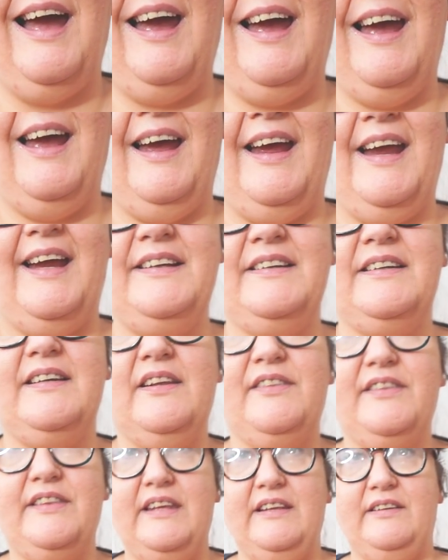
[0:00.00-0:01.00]
And
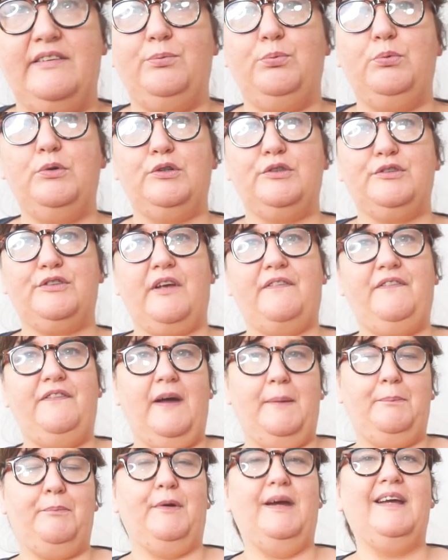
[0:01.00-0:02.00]
this was a
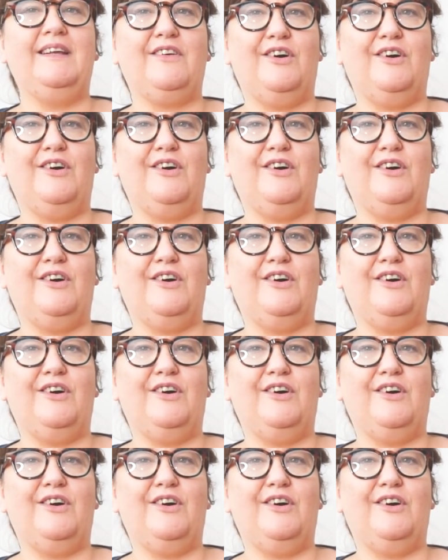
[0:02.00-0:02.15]
fabric